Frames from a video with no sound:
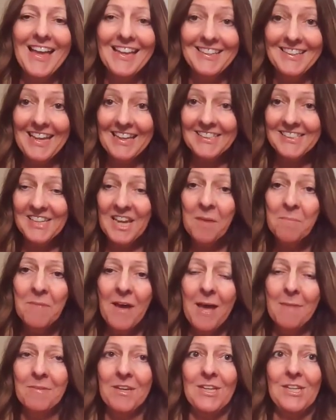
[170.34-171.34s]
Next up,
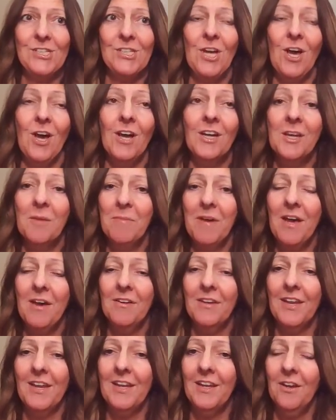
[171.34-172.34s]
I'm going to talk
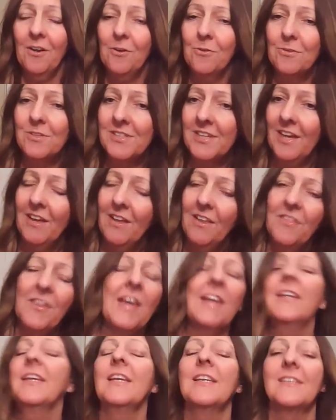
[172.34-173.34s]
about a hotel
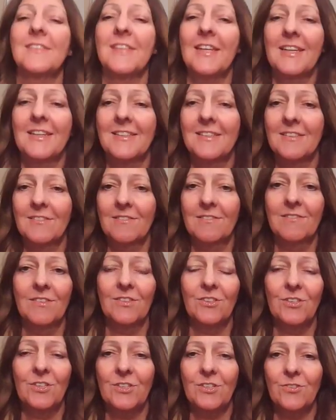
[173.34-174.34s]
that is
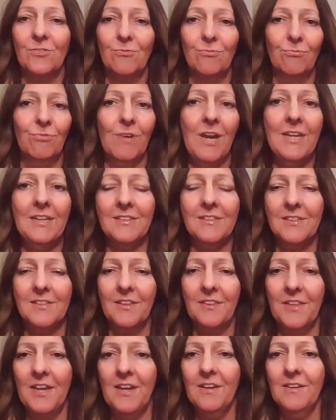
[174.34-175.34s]
just right
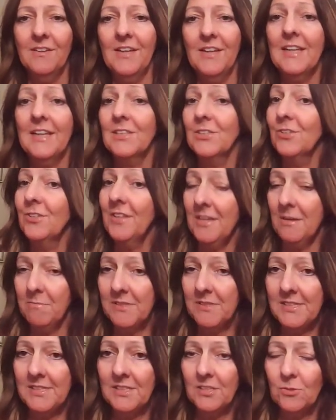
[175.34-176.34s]
there next to the
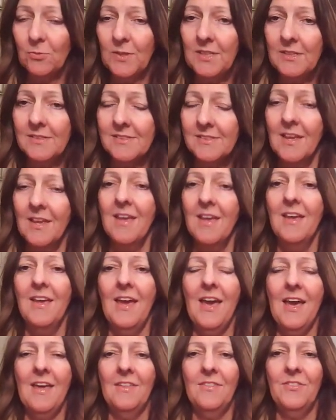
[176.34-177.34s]
Embassy Suites.
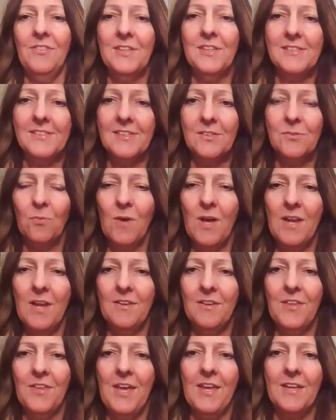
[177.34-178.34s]
And this is
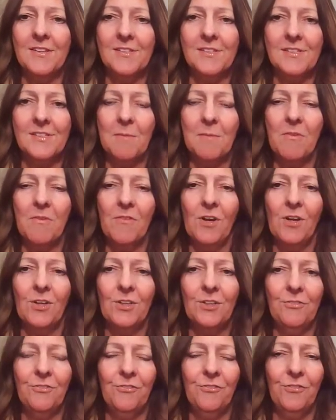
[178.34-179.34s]
one that some of our
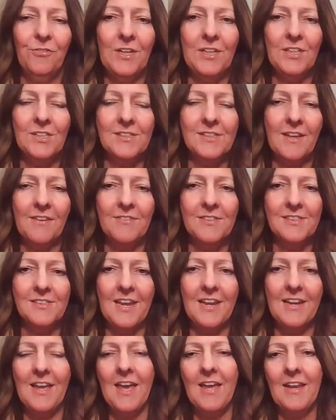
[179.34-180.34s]
good friends have
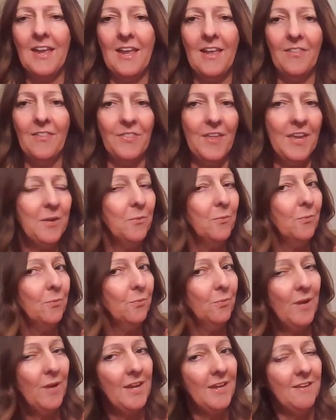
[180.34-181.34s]
stayed at, and they
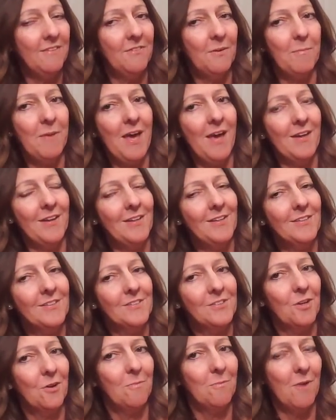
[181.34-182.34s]
rave about
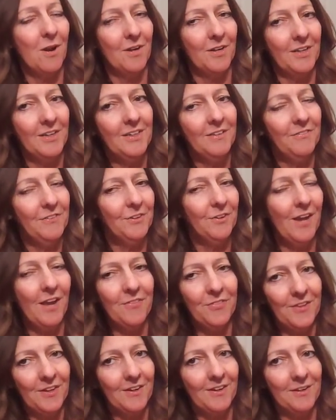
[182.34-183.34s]
it. So Marty, if you're
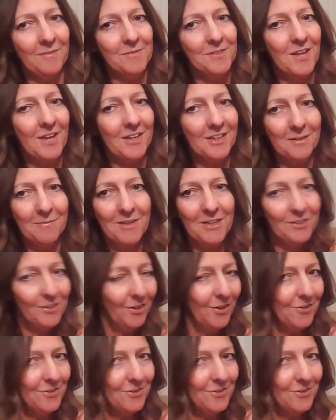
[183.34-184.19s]
out there, I'm talking about your